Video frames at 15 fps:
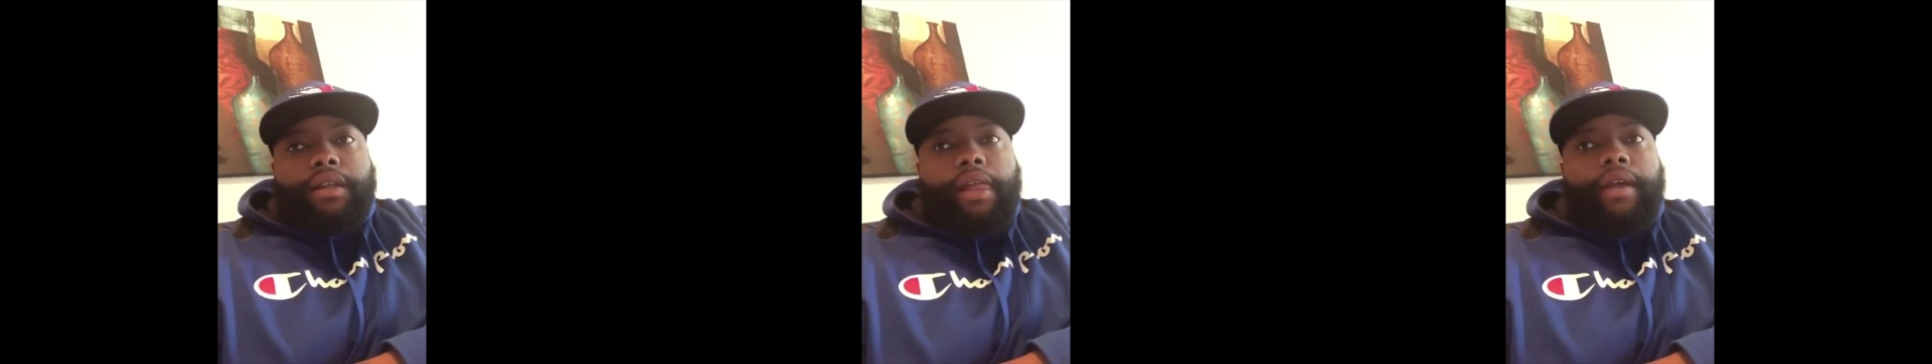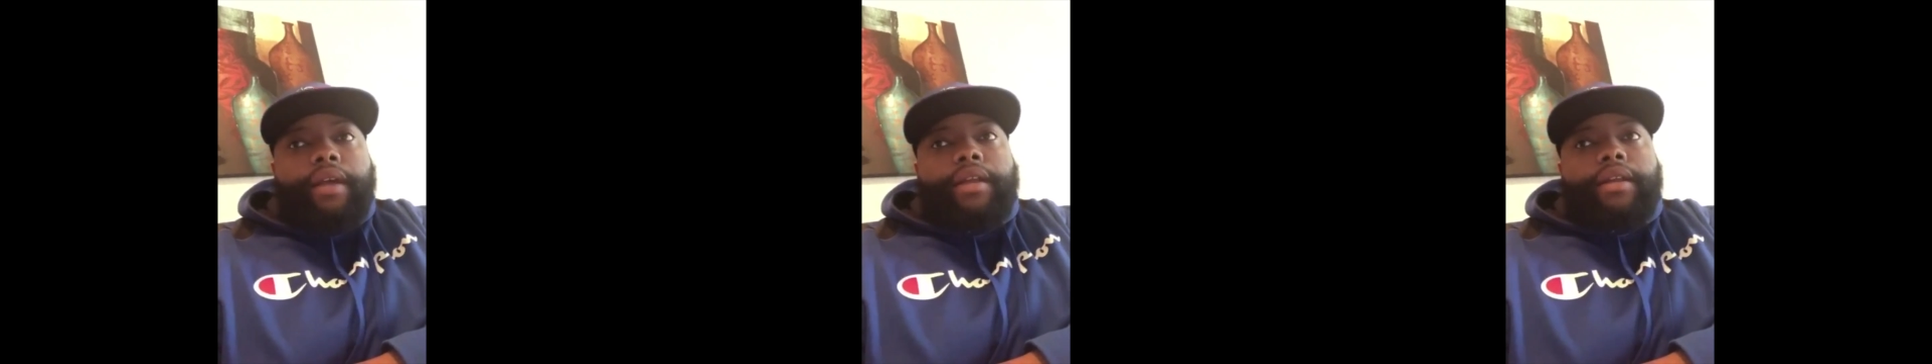
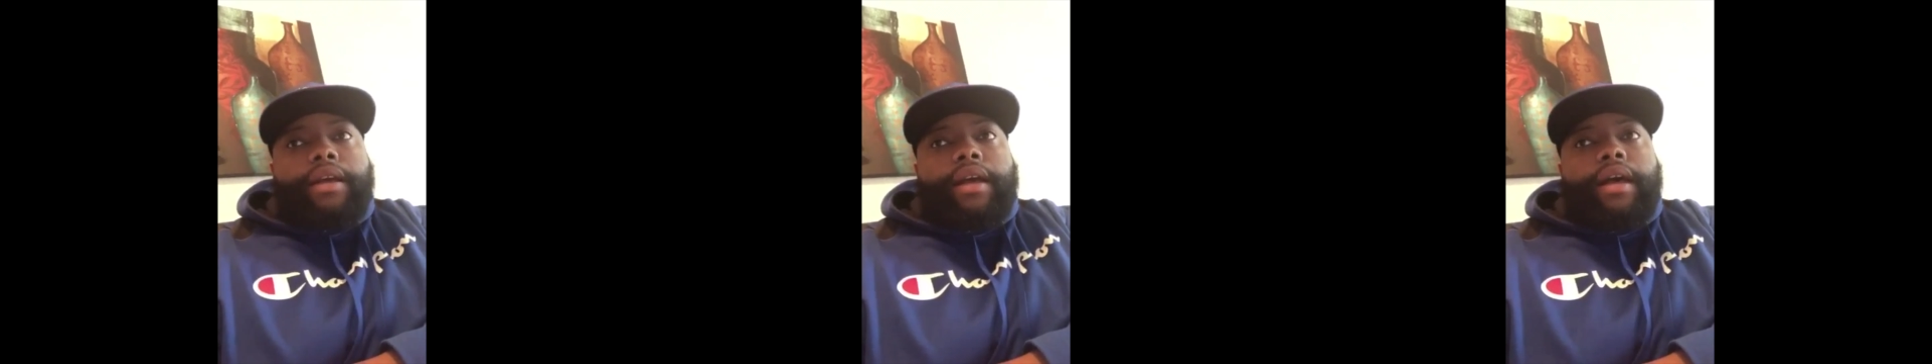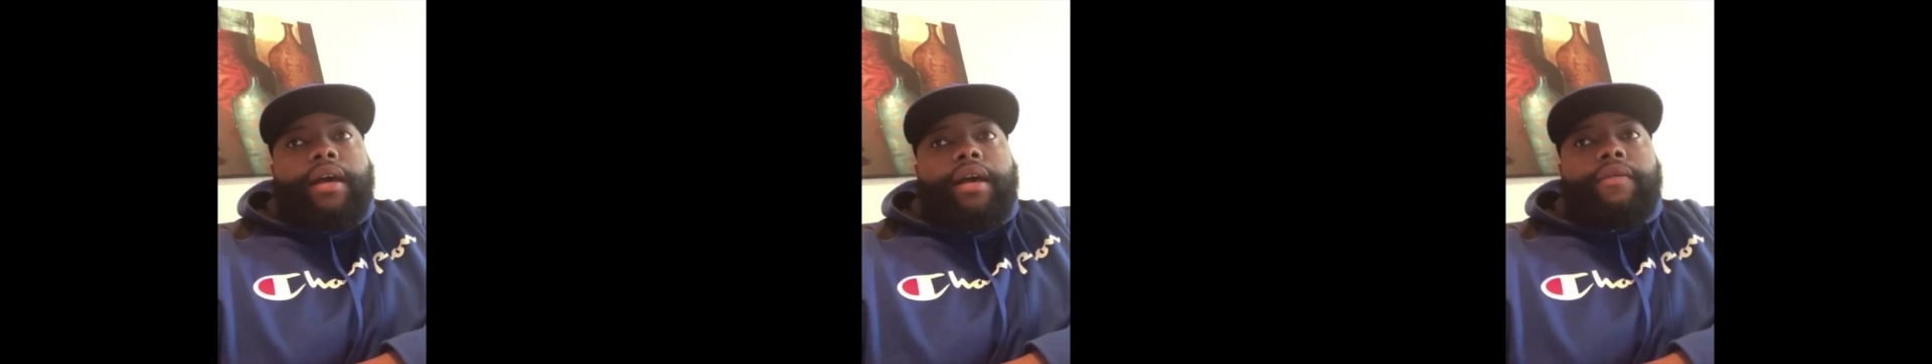And
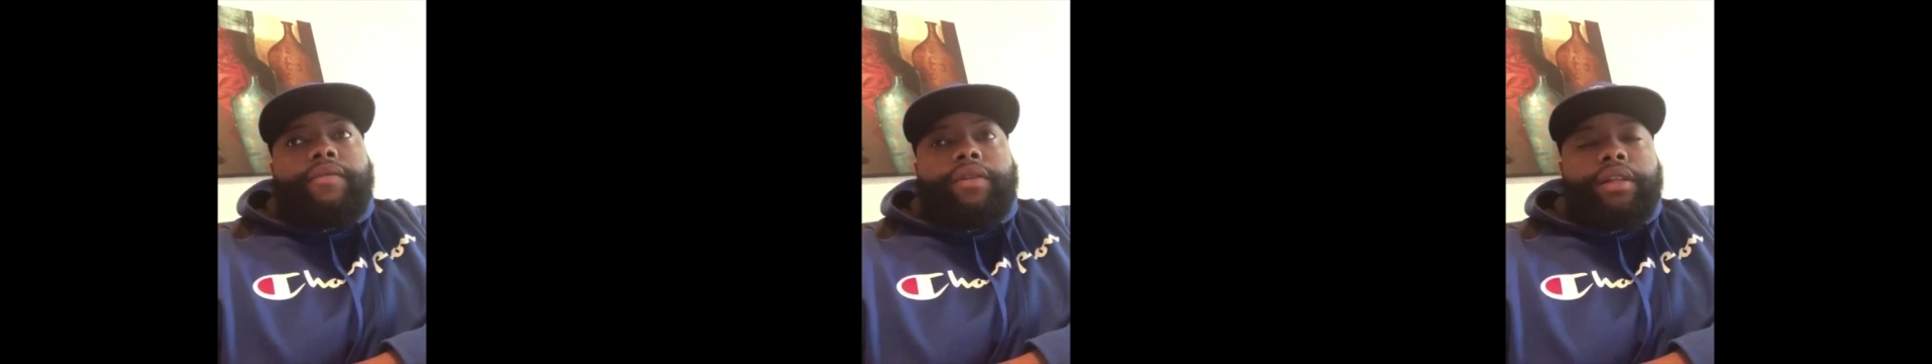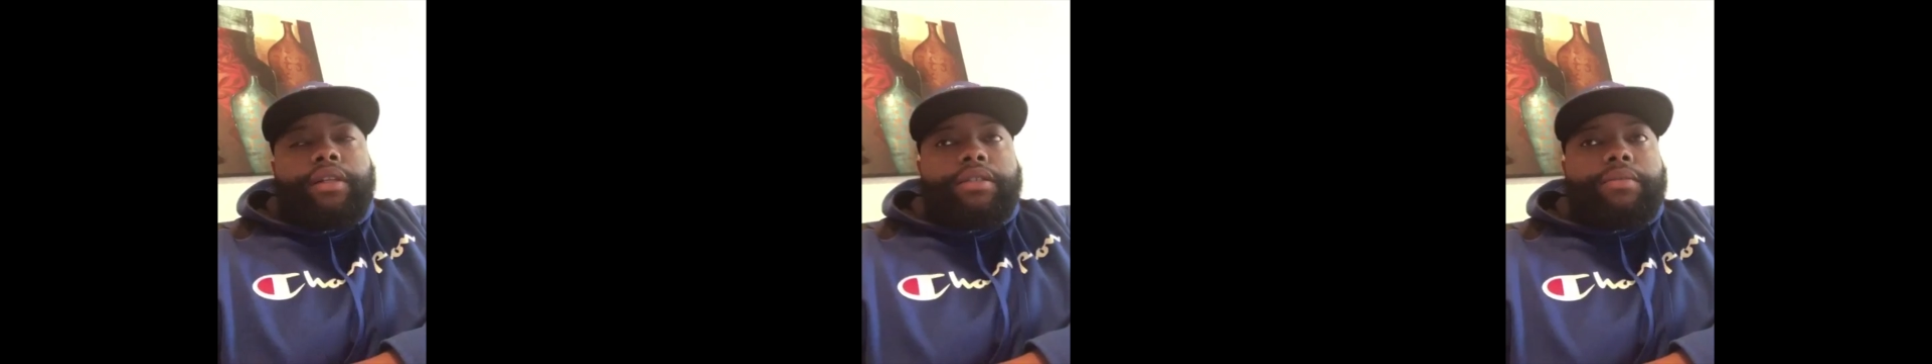I
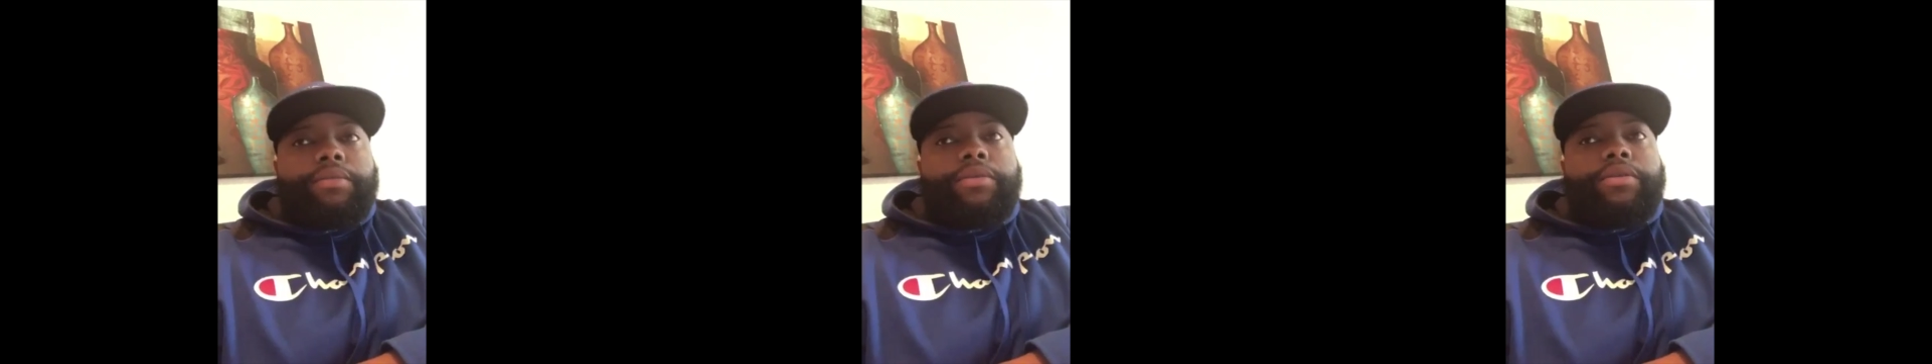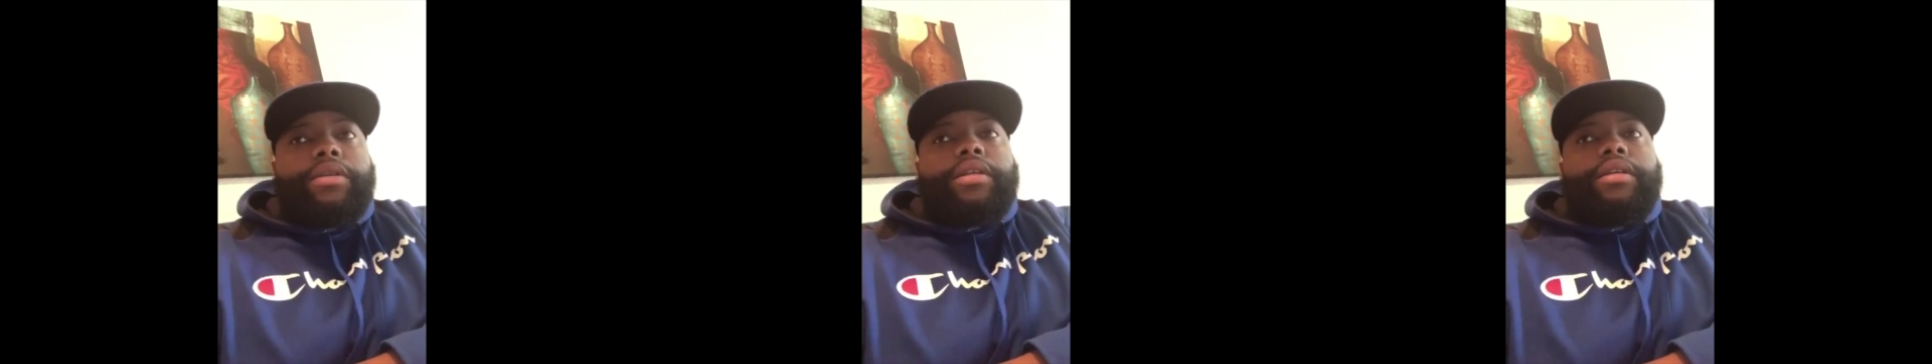fully
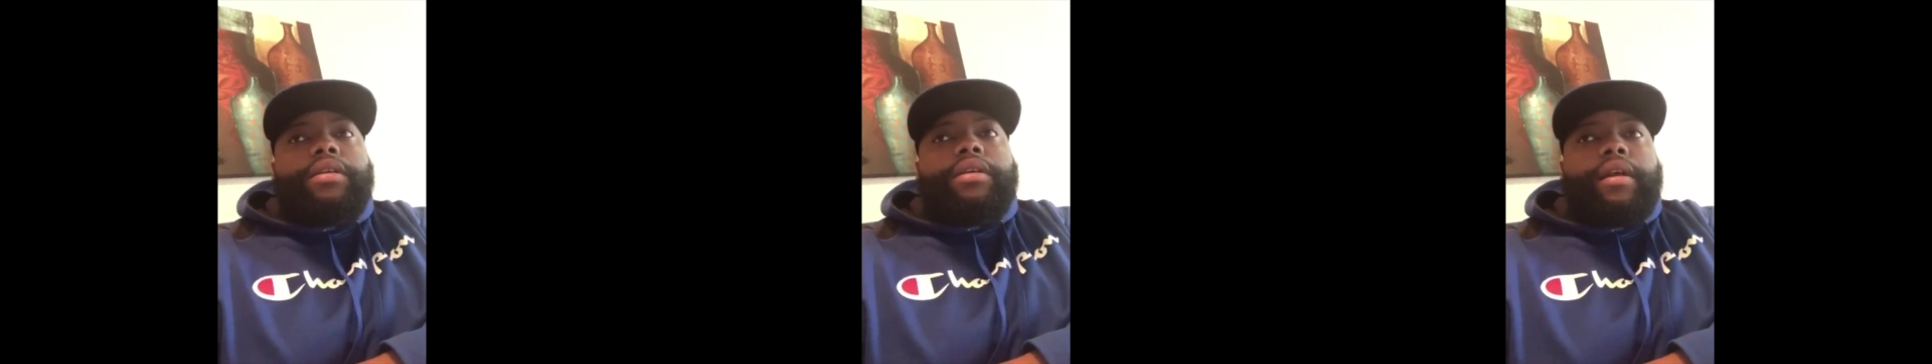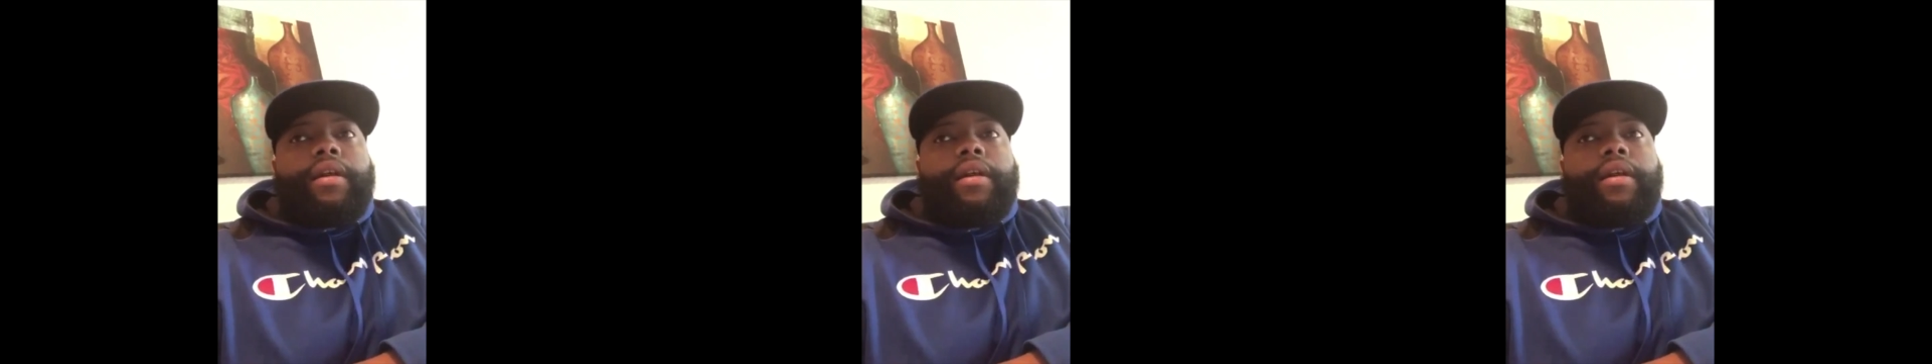support it.